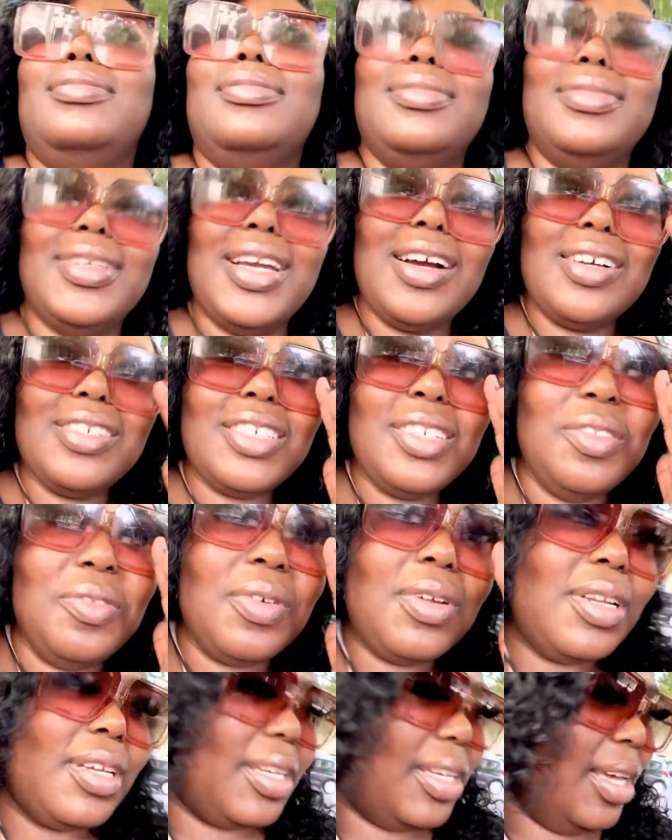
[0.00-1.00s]
Y'all, she
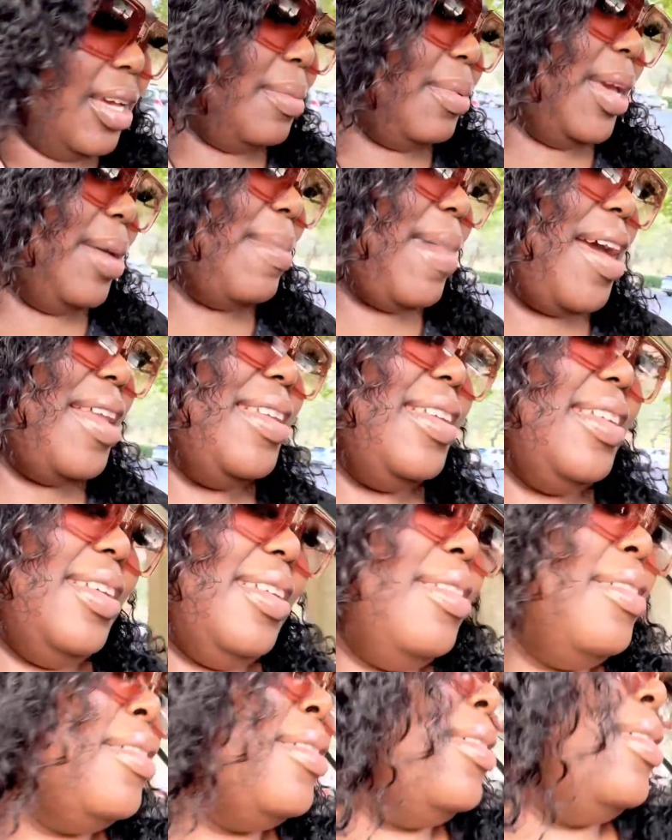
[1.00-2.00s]
really kicked me in my knee.
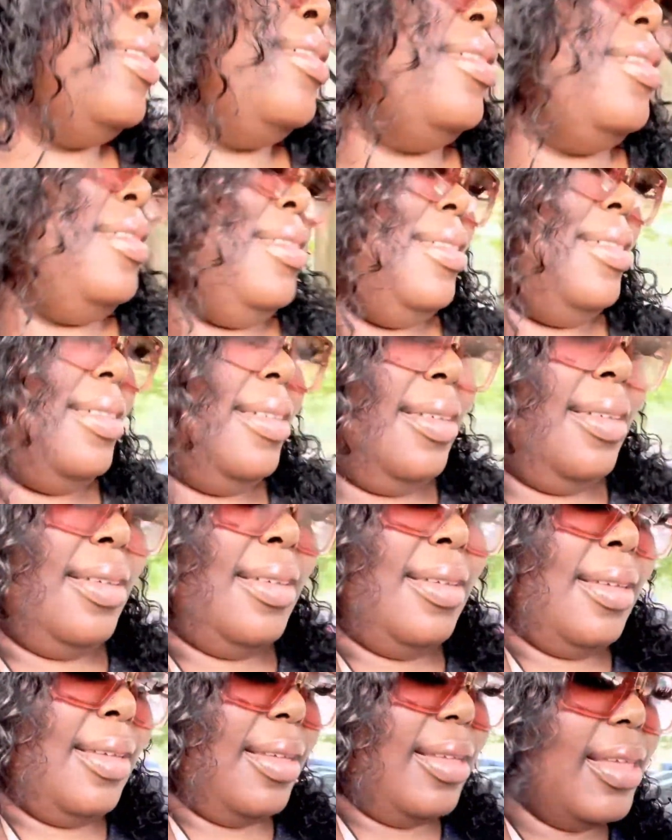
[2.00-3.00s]
Does that hurt?
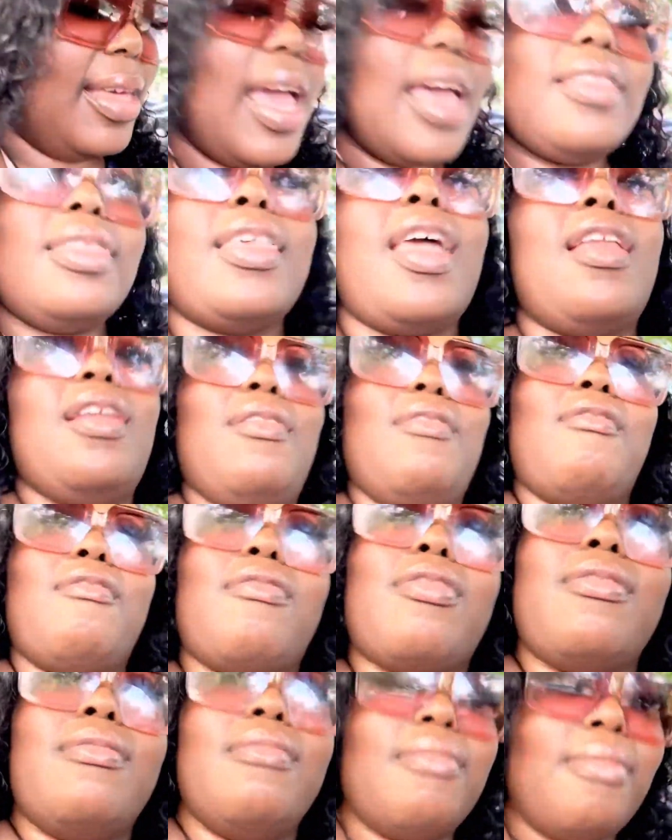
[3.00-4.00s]
Yes, that
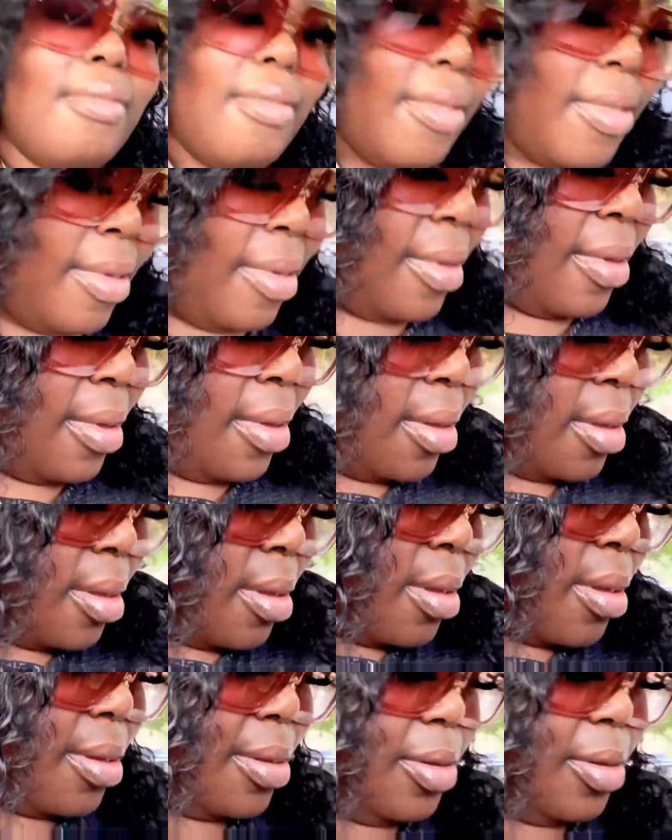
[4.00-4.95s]
hurts. I didn't kick you in your knee.